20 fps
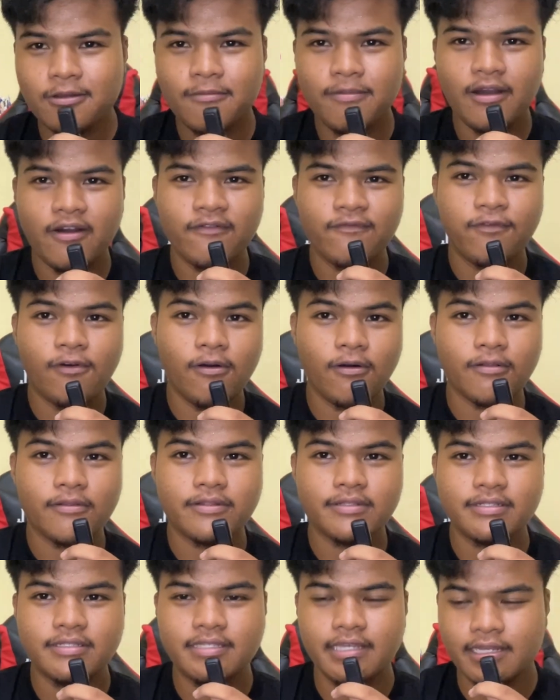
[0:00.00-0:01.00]
about Vol.
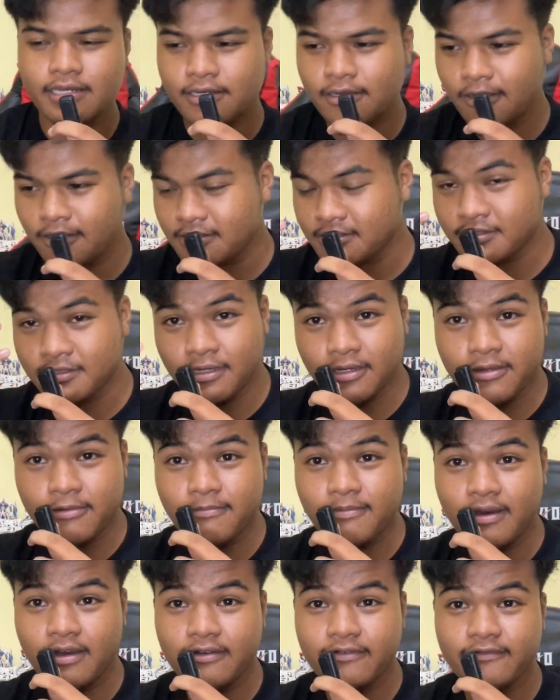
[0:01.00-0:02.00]
They not talk
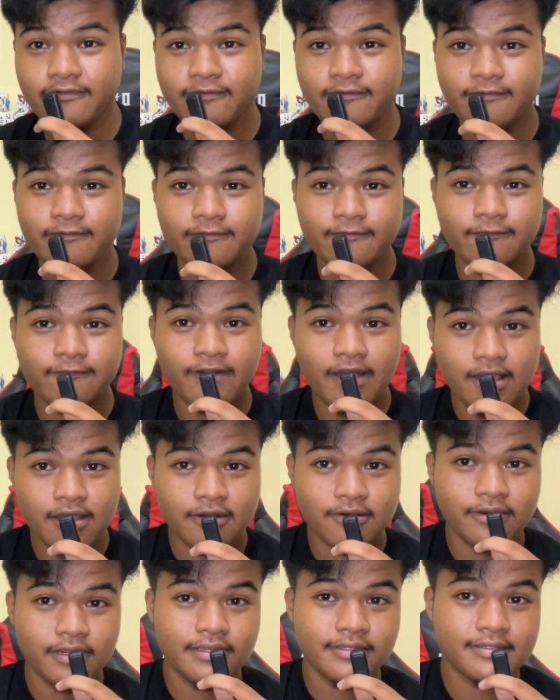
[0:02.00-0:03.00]
about
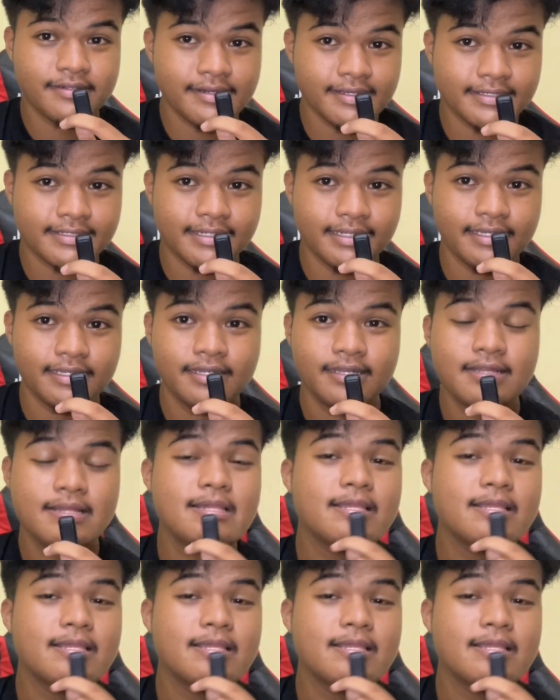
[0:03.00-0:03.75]
Valkyrie. Seriously.